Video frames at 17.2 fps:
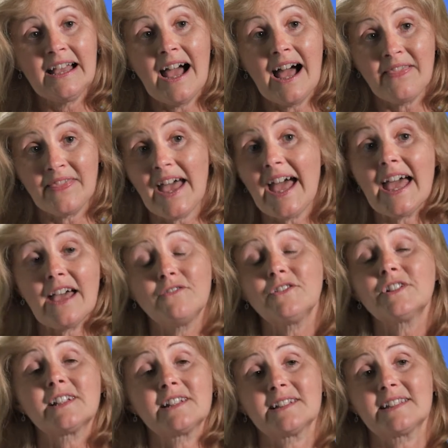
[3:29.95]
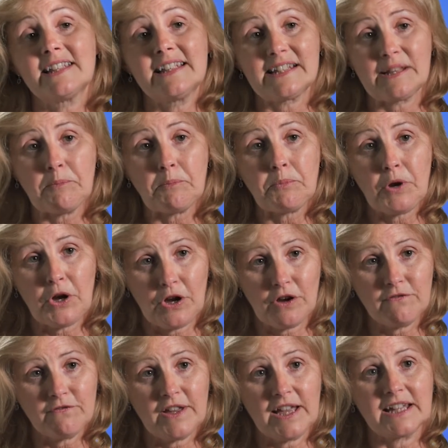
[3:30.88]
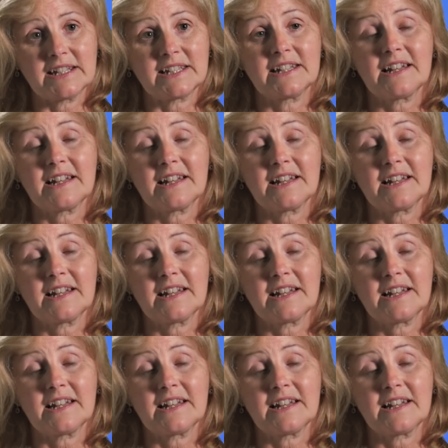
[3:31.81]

and that evidence is imperfect.